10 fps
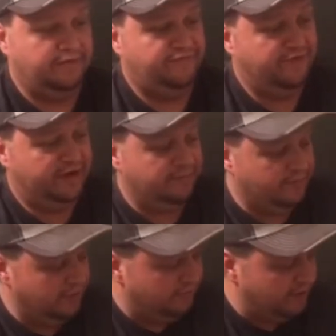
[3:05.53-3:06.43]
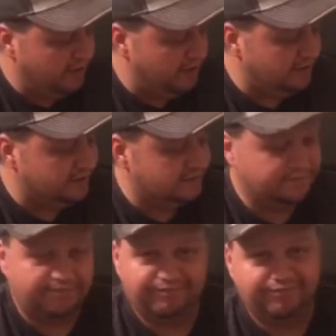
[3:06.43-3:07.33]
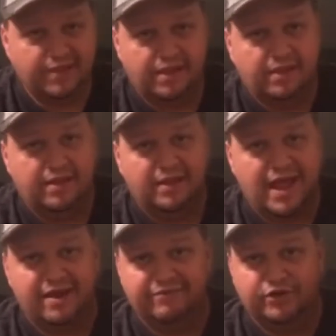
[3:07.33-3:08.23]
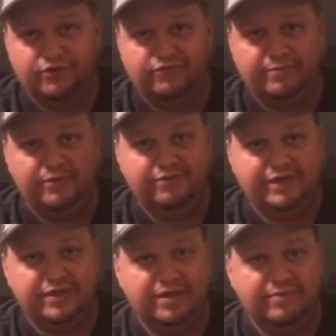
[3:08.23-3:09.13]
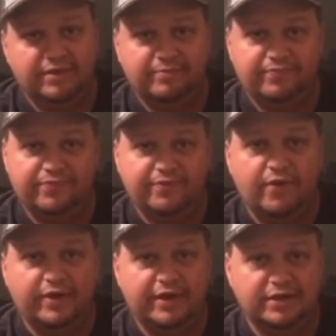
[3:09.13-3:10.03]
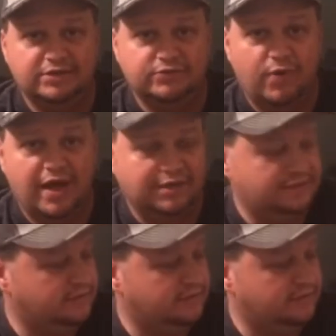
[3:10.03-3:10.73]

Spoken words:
Funny movie, just kind of a goofy movie, something to throw in and just watch.